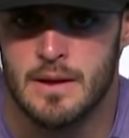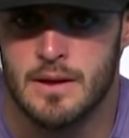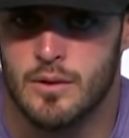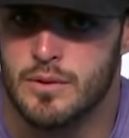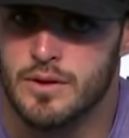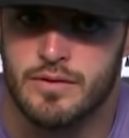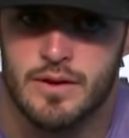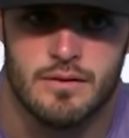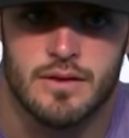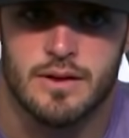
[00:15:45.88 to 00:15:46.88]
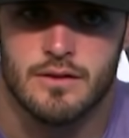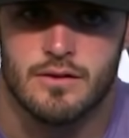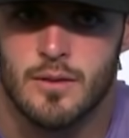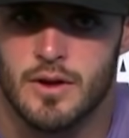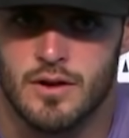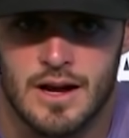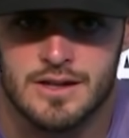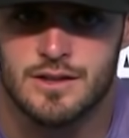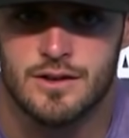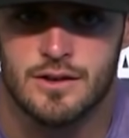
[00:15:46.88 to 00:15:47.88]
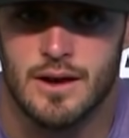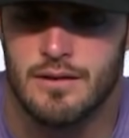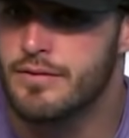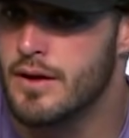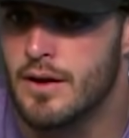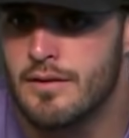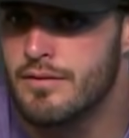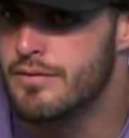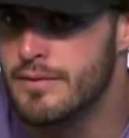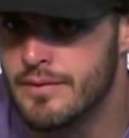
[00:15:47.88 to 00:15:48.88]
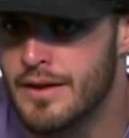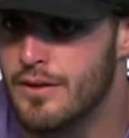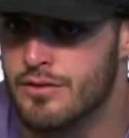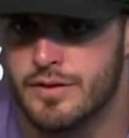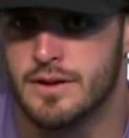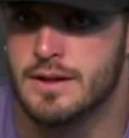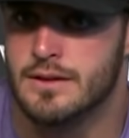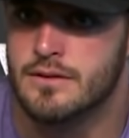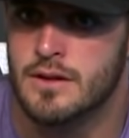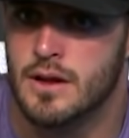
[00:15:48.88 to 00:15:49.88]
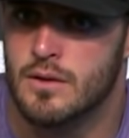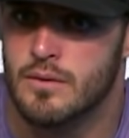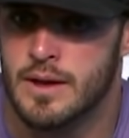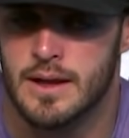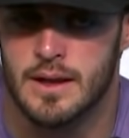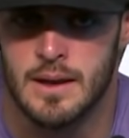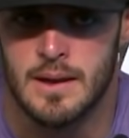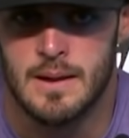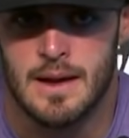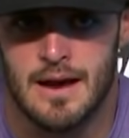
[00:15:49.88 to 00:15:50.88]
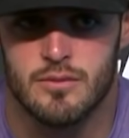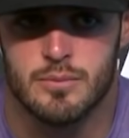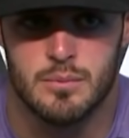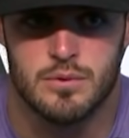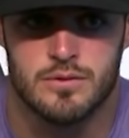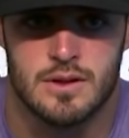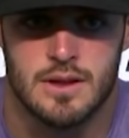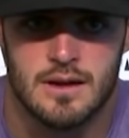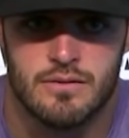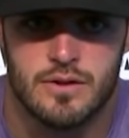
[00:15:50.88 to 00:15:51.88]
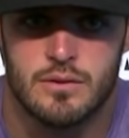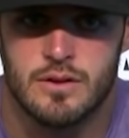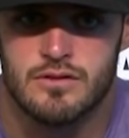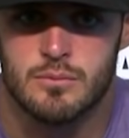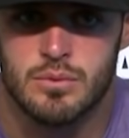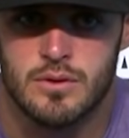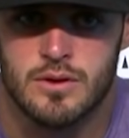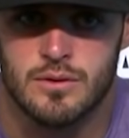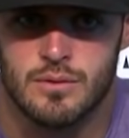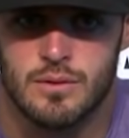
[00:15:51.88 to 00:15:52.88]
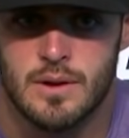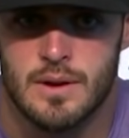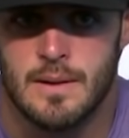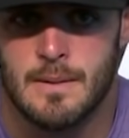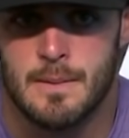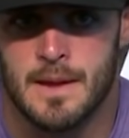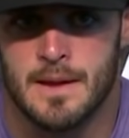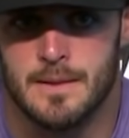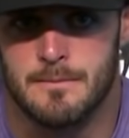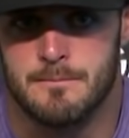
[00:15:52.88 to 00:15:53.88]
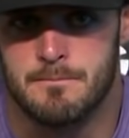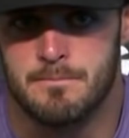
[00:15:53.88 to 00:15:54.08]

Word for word: you know, when you feel everything's coming crashing on you, I've felt I've had those feelings. You know, and having people to love you and support you um,